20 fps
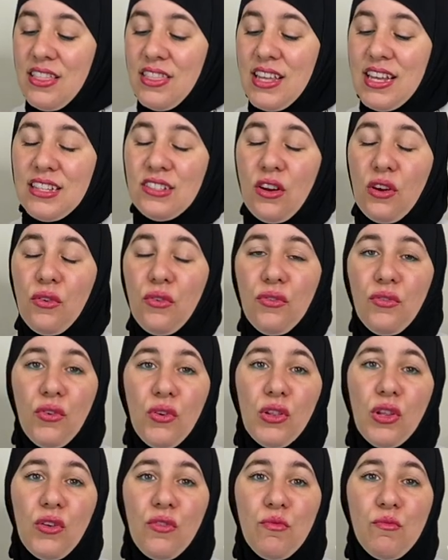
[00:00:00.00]
these are
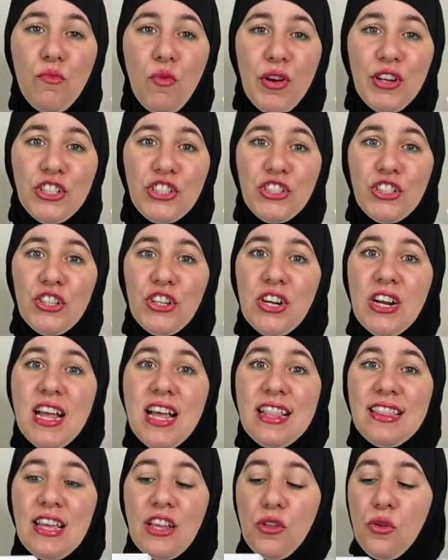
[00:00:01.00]
full of moisture
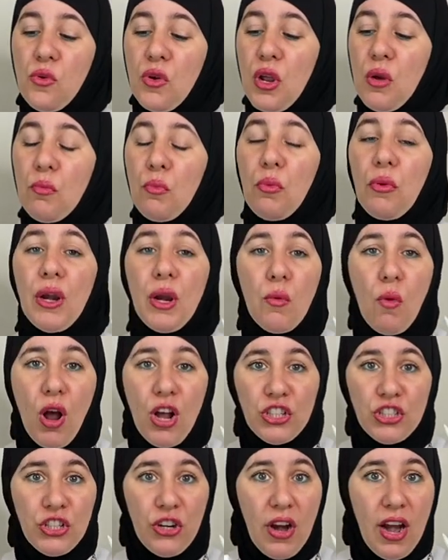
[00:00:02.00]
that you can
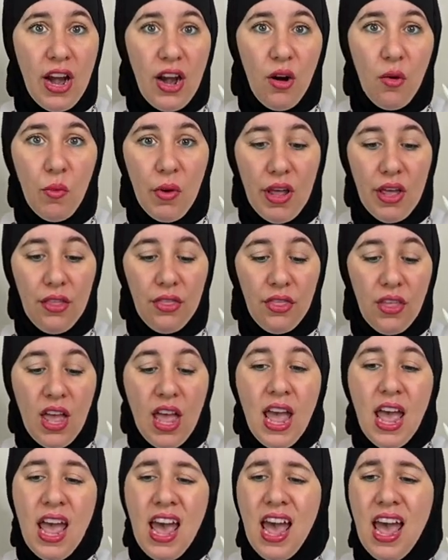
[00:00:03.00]
pre-wash your hair with
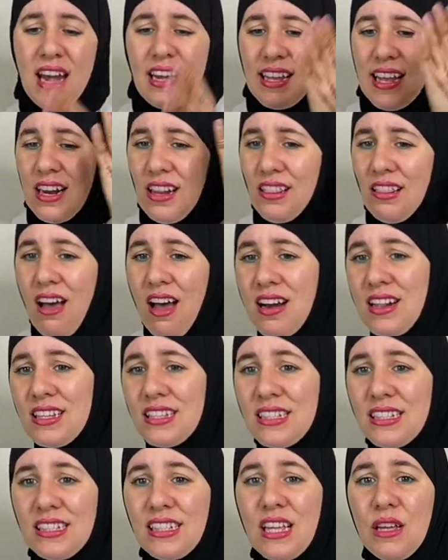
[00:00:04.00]
and get a lot
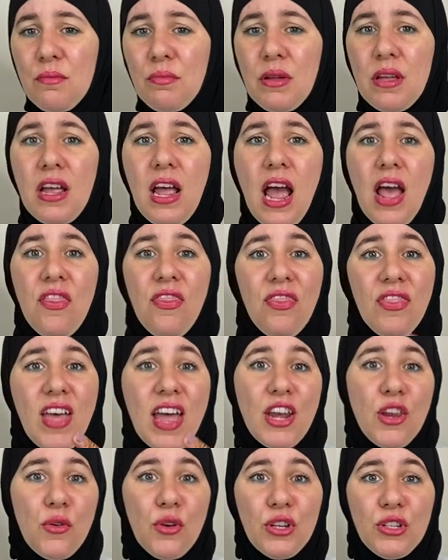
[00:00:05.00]
of slip and
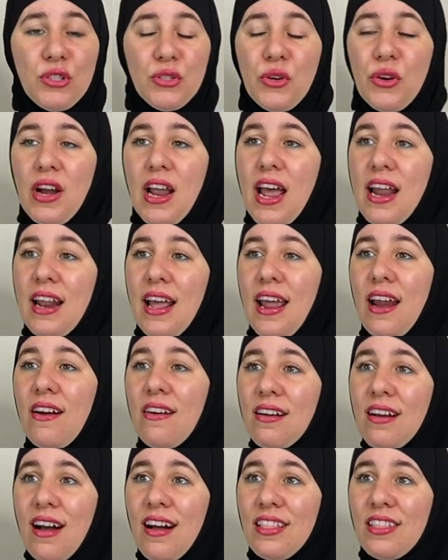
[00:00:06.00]
then you could do your henna
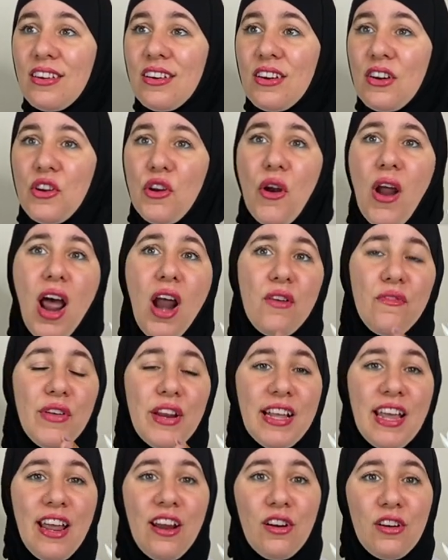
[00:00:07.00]
hair color your
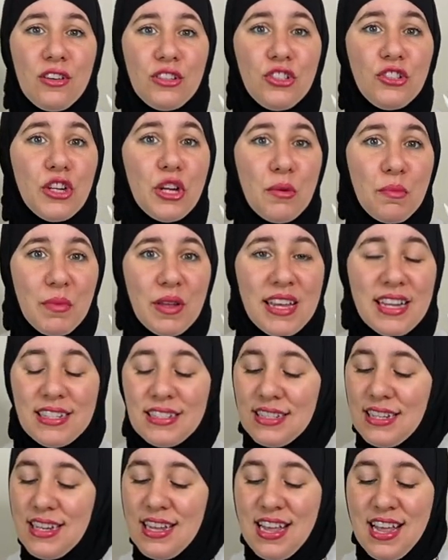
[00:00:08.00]
Ayurvedic hair
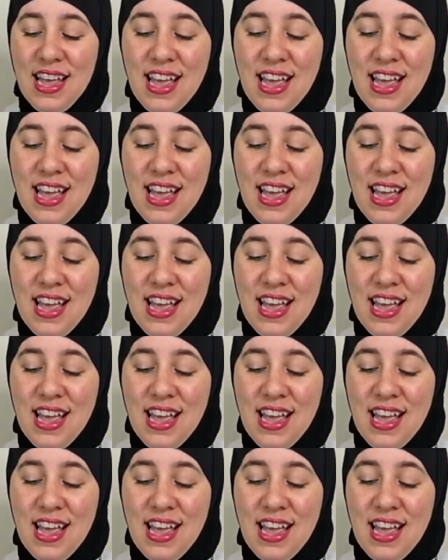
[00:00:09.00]
treatment